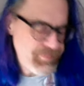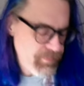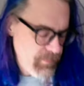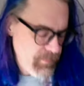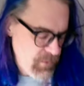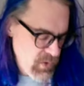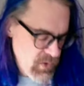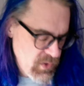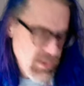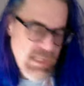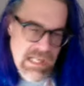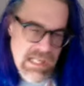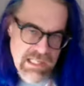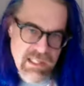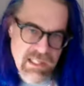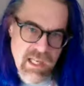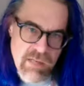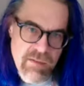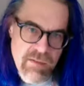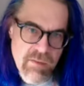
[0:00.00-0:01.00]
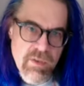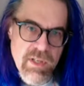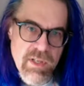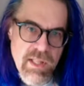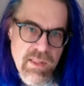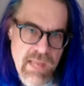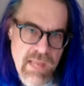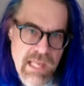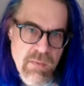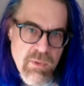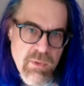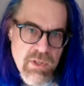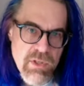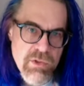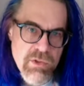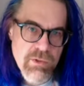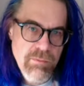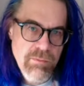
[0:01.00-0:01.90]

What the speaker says: just kind of everyday language.